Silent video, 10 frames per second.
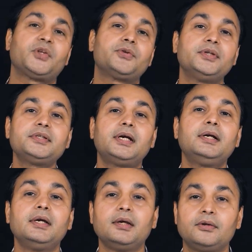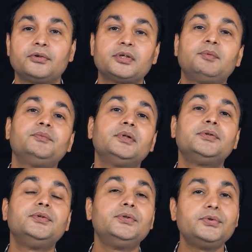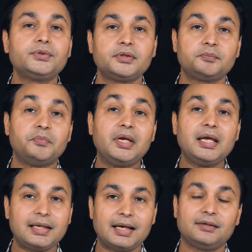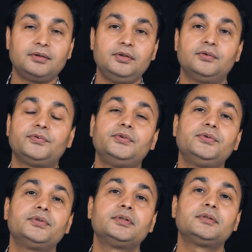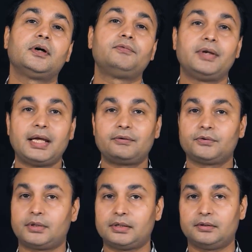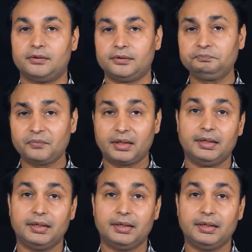So these are some of the users, main category of users of language translation